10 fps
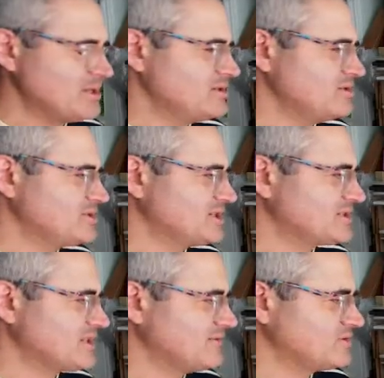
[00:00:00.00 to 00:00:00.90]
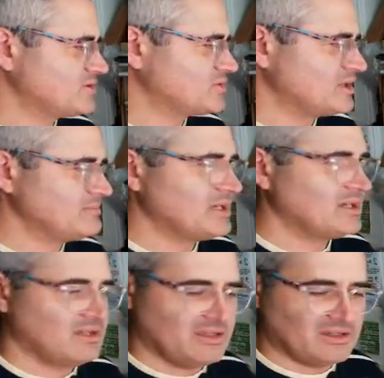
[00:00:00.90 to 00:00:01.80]
you just have to stream.
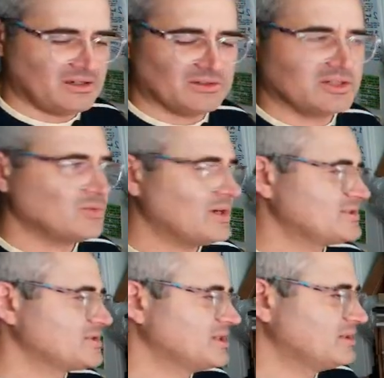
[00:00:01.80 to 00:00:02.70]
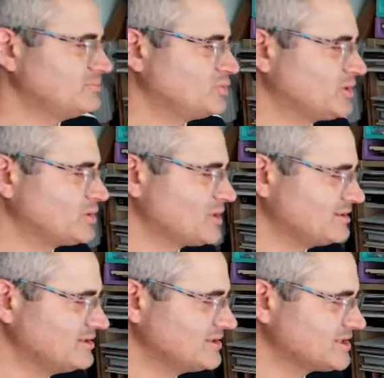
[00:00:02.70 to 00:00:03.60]
Otherwise you're gonna
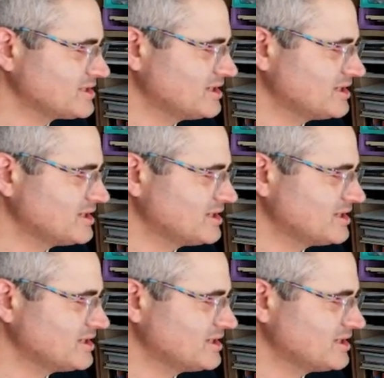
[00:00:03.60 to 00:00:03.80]
regret this.